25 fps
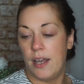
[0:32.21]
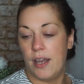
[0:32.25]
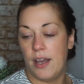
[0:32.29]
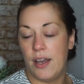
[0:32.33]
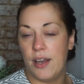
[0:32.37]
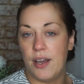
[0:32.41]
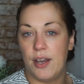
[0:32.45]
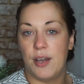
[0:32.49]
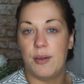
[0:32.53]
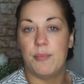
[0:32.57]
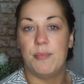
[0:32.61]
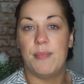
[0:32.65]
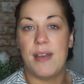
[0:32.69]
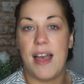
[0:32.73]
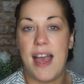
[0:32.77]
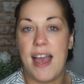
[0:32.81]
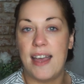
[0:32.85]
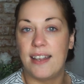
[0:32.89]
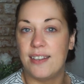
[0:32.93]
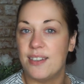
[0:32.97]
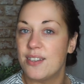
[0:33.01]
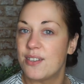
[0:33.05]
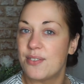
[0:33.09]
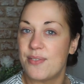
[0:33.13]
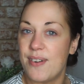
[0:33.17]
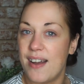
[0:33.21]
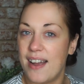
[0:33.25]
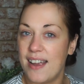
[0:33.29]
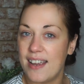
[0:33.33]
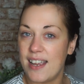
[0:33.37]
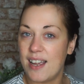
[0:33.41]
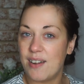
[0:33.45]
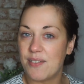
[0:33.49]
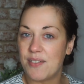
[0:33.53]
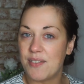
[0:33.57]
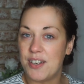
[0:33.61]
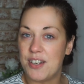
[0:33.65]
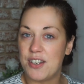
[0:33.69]
hence why
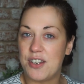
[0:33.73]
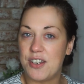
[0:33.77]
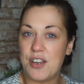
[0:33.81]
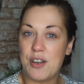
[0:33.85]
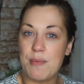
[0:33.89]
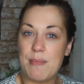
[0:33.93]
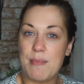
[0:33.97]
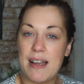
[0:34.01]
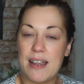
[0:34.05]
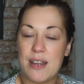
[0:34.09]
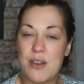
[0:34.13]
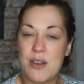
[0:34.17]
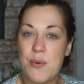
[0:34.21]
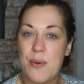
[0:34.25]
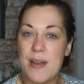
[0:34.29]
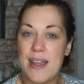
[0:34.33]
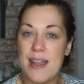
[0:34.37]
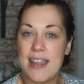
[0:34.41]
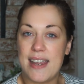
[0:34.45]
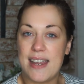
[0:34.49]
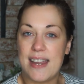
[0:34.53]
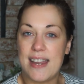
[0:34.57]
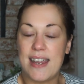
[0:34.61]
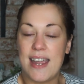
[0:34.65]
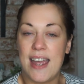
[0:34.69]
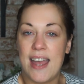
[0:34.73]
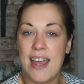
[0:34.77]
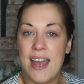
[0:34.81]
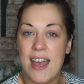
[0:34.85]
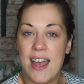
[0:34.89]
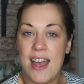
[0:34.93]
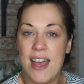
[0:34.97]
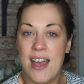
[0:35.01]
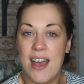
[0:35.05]
I'm going to do my quick